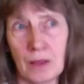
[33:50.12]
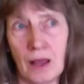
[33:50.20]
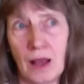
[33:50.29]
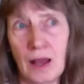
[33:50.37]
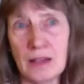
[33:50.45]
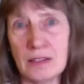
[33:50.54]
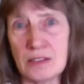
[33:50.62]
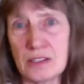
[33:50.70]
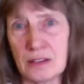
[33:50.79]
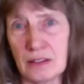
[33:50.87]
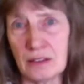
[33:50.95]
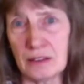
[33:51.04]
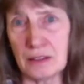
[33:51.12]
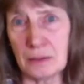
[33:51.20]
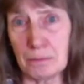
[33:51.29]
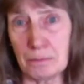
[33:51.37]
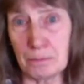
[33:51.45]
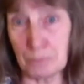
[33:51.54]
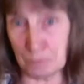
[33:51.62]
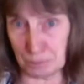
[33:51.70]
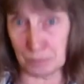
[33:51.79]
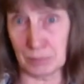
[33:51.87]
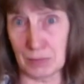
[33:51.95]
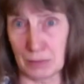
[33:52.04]
And the
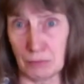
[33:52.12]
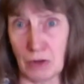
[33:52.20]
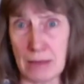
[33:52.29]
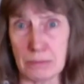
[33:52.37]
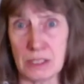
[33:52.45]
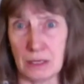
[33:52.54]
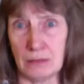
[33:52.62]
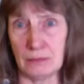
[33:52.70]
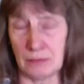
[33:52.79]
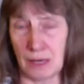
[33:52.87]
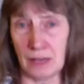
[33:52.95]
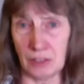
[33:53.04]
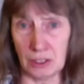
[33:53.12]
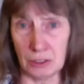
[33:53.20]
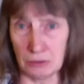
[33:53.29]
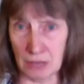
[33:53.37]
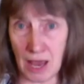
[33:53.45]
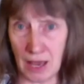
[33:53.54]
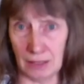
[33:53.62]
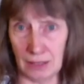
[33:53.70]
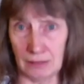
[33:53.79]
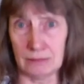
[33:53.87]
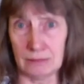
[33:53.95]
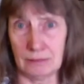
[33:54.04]
reps in, in the
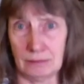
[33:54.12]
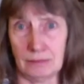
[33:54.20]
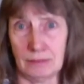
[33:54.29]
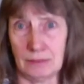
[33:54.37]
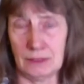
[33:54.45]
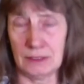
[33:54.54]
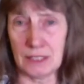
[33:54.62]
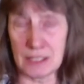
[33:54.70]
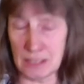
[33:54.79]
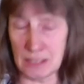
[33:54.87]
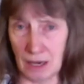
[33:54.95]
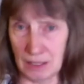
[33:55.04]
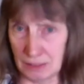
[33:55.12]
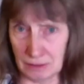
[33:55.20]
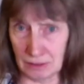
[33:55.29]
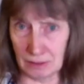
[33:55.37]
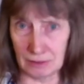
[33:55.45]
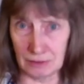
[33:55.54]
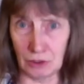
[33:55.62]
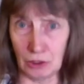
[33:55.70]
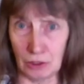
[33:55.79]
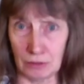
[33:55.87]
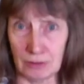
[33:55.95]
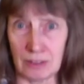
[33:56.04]
UK decided that you
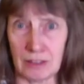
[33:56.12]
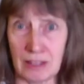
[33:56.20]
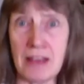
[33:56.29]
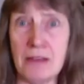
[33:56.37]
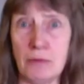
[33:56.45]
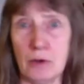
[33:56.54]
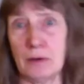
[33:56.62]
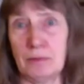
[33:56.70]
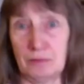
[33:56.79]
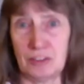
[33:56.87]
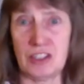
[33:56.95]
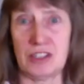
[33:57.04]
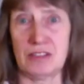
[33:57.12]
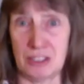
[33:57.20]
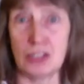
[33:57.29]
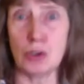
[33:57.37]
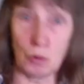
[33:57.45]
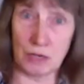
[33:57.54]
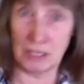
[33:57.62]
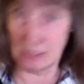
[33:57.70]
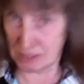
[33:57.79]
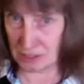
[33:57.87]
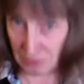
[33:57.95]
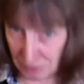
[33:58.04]
know they were talking
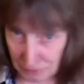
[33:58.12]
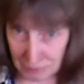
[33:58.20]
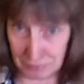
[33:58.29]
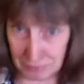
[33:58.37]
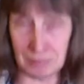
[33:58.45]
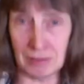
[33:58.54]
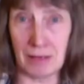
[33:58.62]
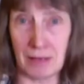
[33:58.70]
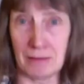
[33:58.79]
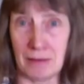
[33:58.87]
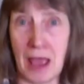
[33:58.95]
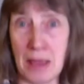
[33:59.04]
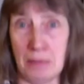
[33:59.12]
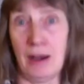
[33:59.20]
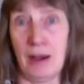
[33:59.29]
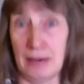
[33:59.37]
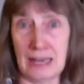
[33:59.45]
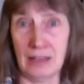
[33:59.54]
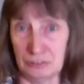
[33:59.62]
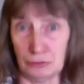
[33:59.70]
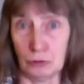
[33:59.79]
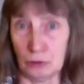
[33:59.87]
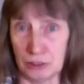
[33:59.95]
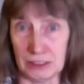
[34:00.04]
to ABI
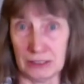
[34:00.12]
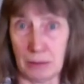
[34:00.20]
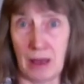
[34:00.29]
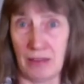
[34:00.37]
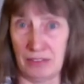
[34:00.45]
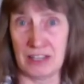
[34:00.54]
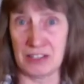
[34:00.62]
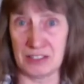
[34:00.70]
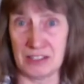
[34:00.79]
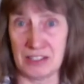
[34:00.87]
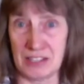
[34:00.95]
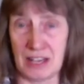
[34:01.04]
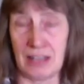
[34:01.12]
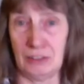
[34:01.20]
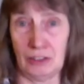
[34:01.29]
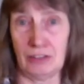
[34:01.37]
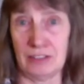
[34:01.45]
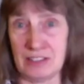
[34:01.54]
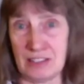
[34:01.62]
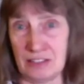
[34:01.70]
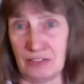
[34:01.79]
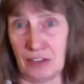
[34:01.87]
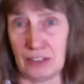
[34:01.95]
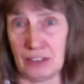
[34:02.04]
California about this and saying you know this is
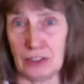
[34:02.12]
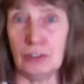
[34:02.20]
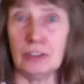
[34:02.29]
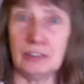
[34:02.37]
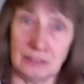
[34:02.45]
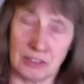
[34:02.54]
very good and